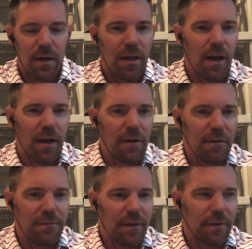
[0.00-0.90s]

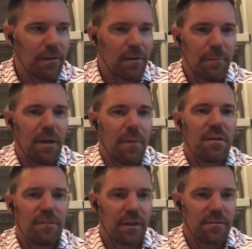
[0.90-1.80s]
I feel like I could have
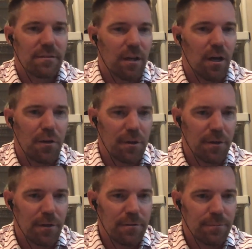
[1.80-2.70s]
maybe advanced it 100
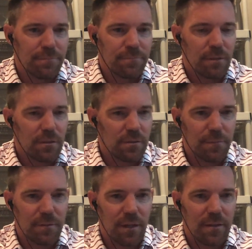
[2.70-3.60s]
yards or
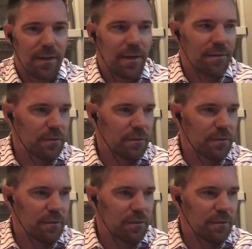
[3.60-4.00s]
something like that.